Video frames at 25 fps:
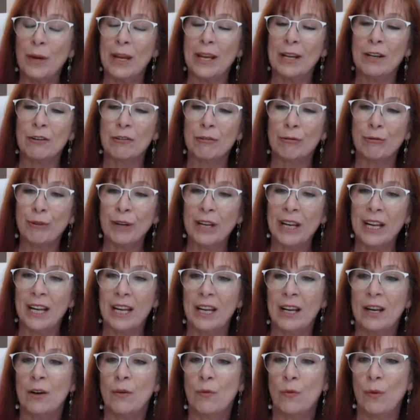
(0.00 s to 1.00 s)
and
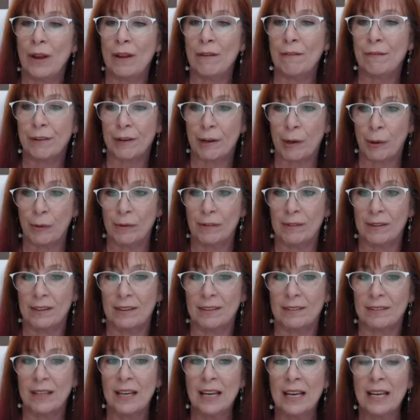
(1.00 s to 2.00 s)
green wave
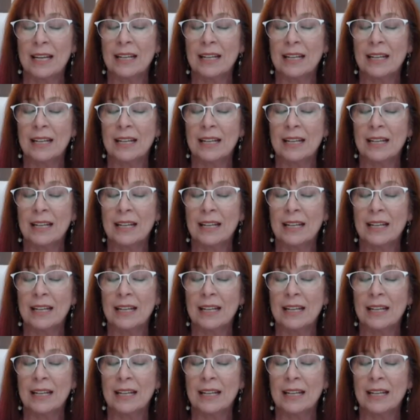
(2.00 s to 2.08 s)
frequencies.